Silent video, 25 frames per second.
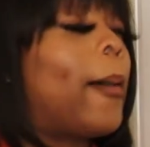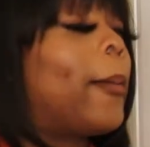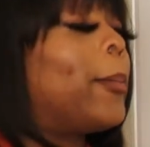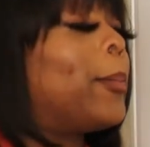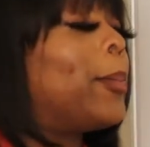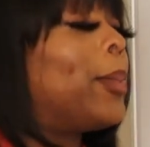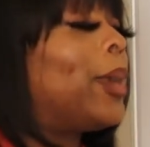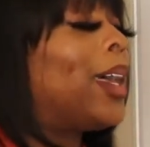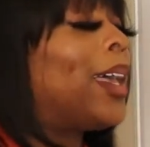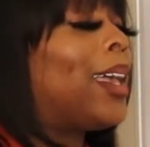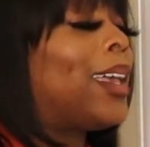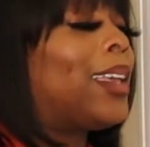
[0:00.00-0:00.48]

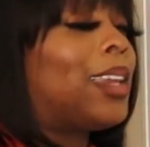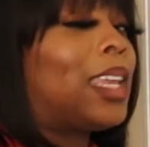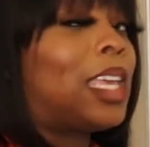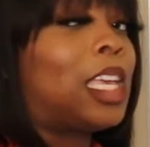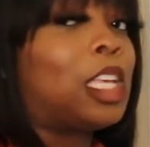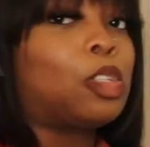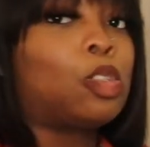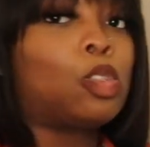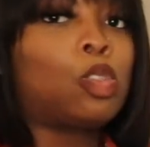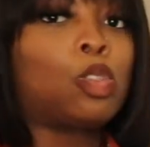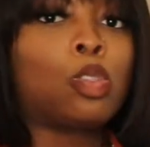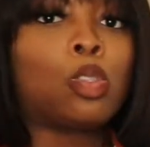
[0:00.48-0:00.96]
But
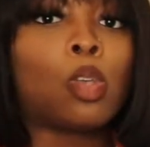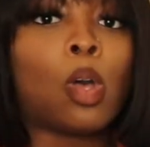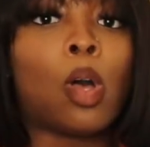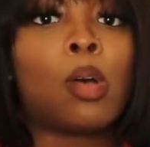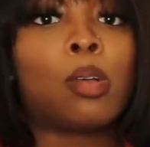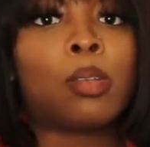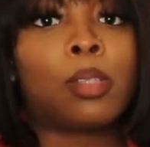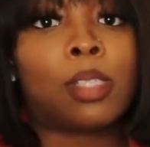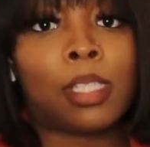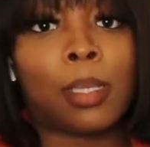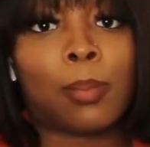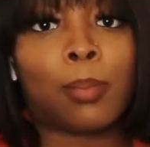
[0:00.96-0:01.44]
it's
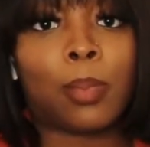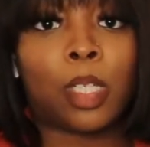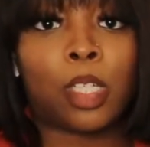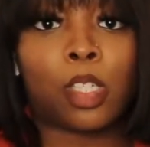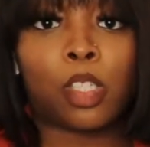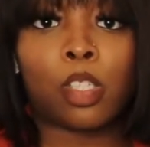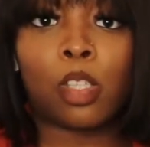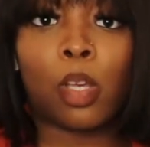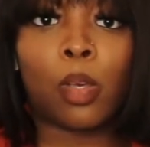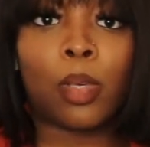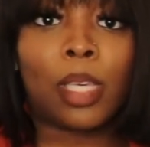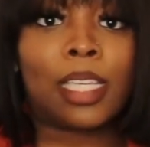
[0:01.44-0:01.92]
so simpler,
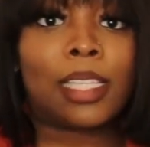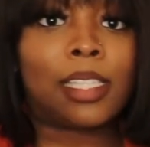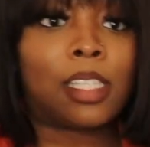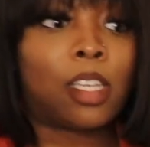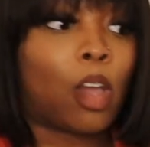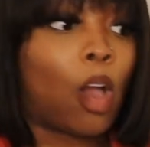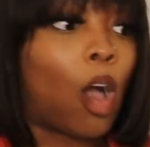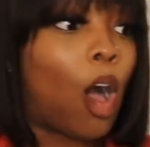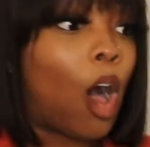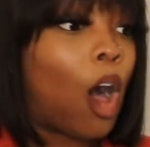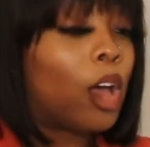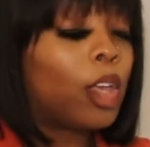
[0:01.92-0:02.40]
it's so
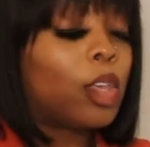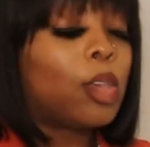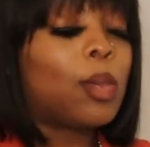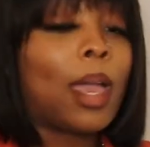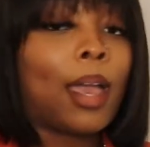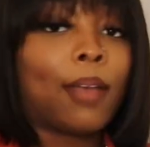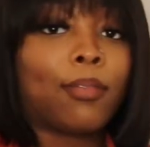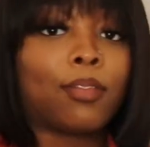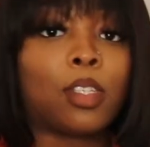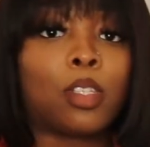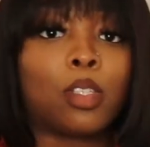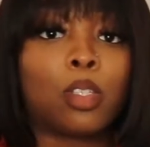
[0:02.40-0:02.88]
easier. All you
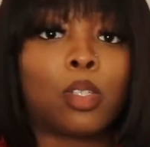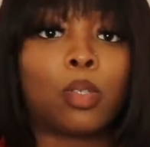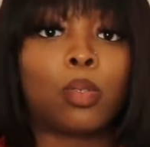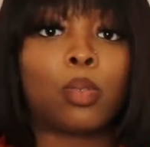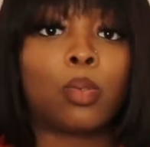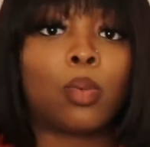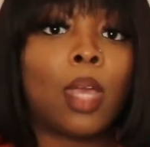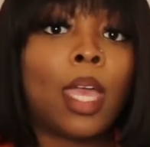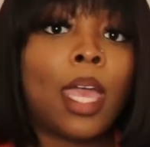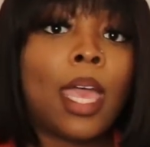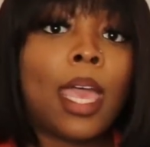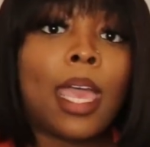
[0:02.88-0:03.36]
have to
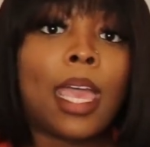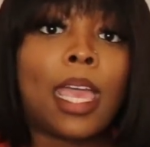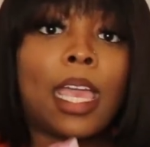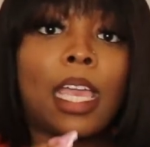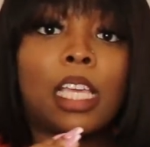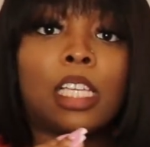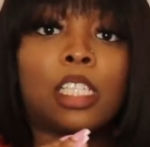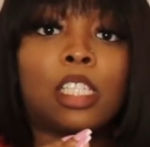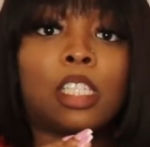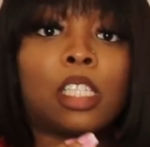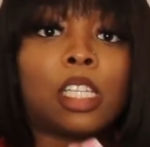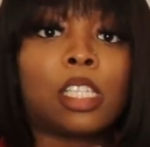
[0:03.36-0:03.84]
do
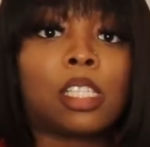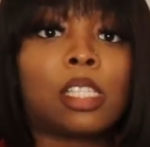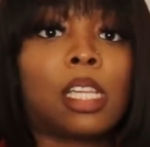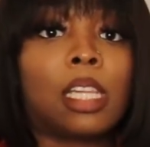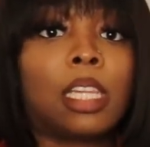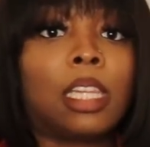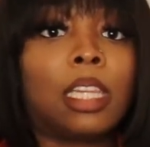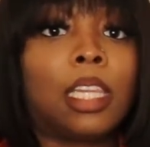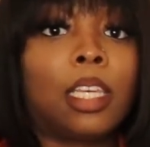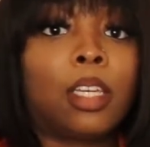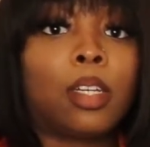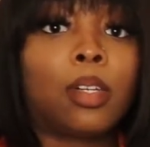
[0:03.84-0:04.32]
is just
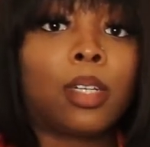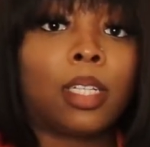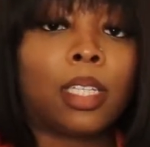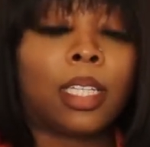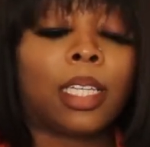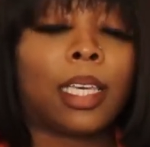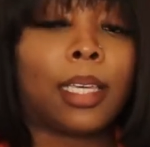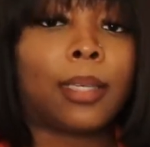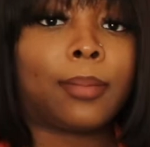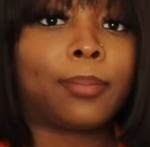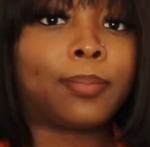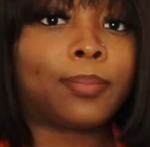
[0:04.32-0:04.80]

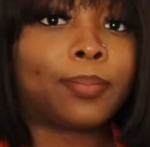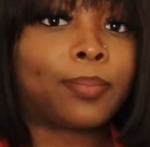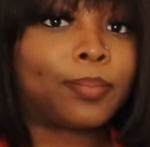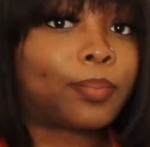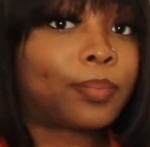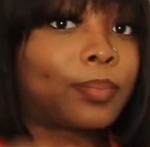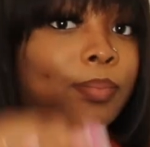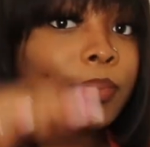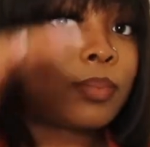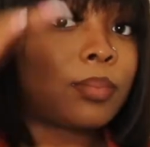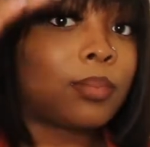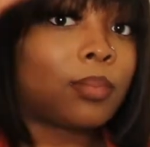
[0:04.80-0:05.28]
literally
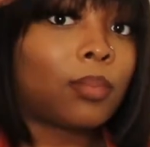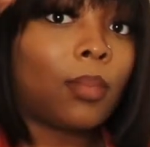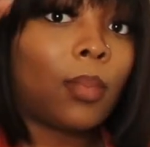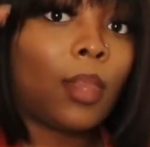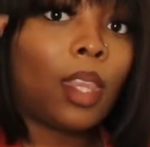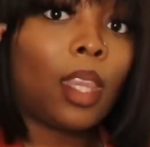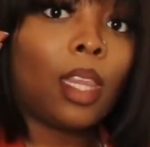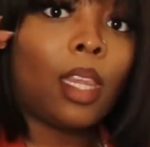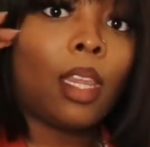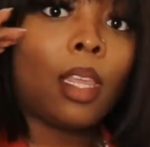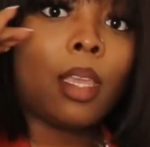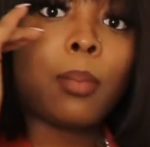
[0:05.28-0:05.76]

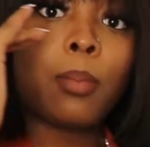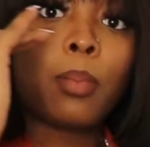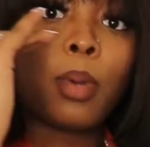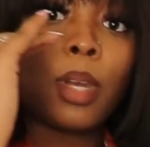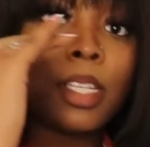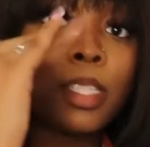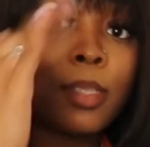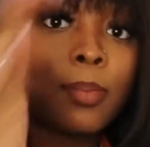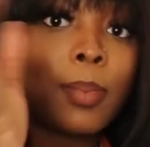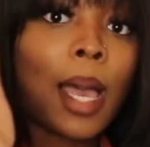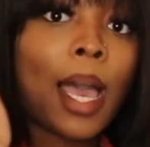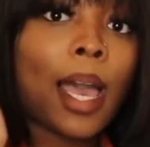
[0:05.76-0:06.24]

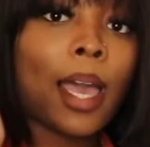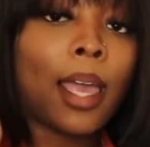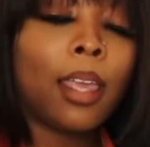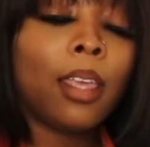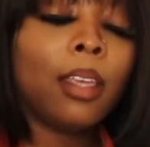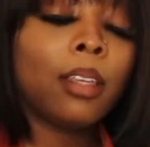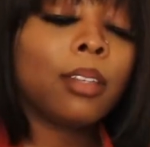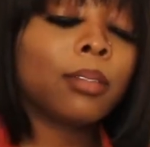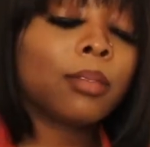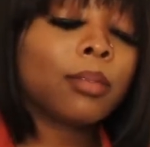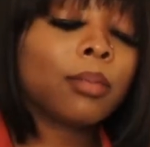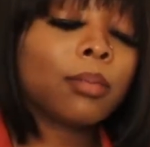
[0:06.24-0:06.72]
press
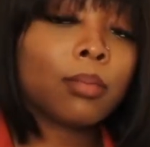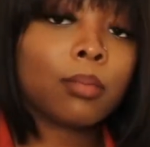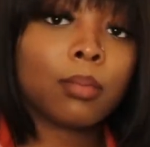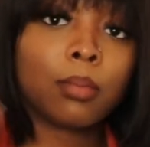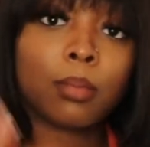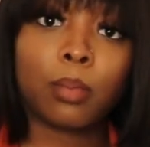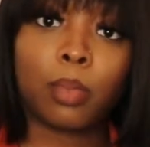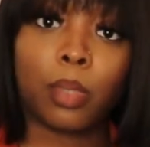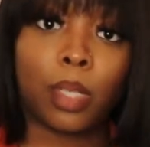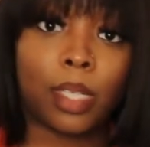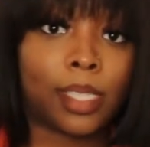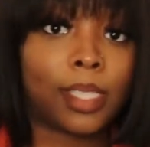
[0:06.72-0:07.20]
buy,
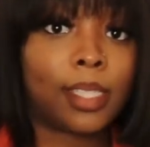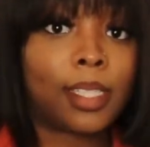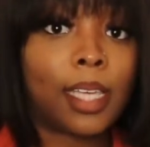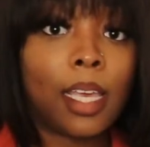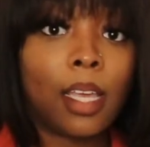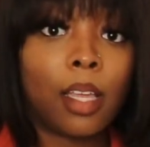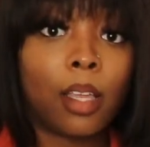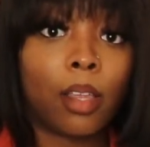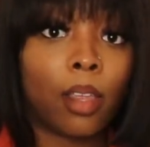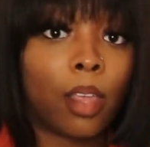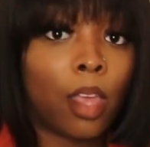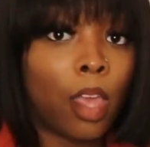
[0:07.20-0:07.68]
press
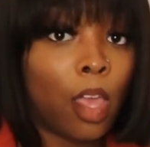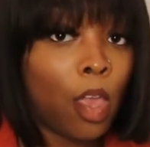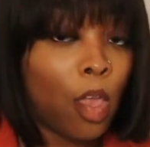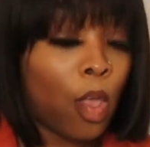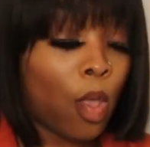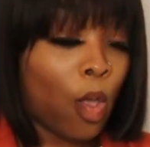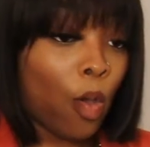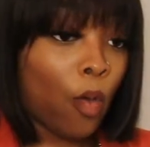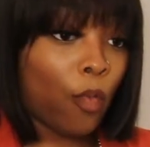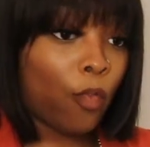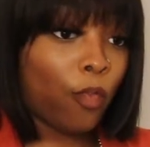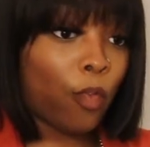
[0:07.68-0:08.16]
sell
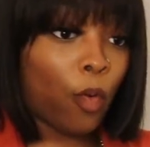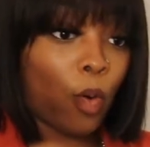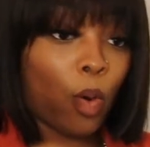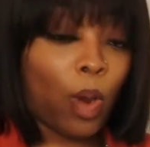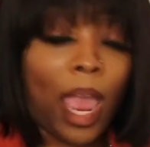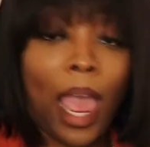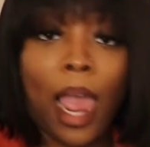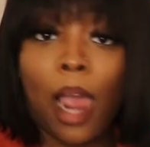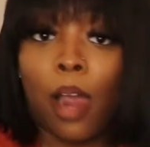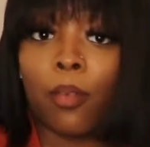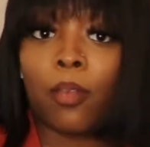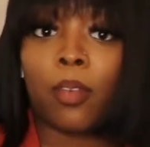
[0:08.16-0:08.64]
for
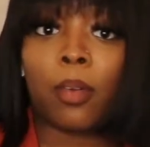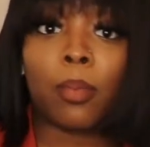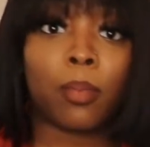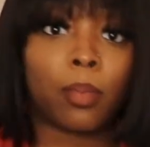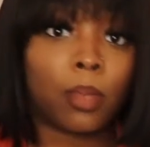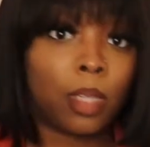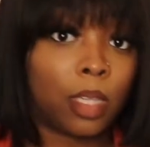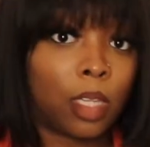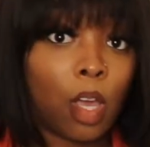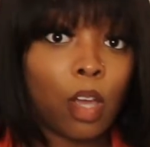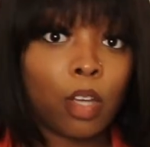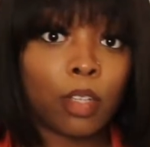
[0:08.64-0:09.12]
however
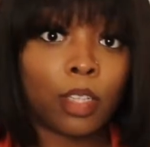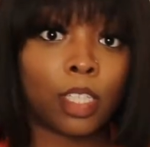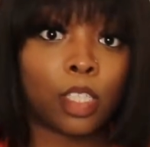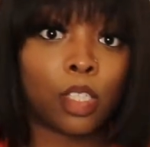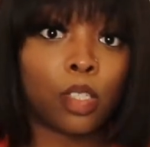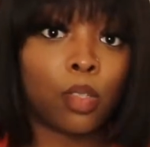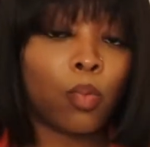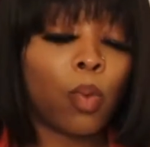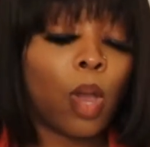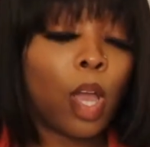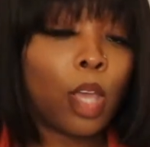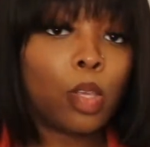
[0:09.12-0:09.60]
long
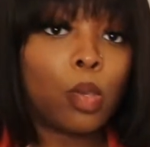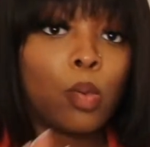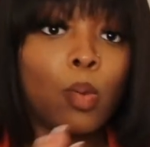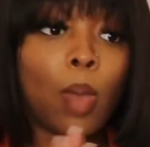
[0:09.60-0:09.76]
that you want.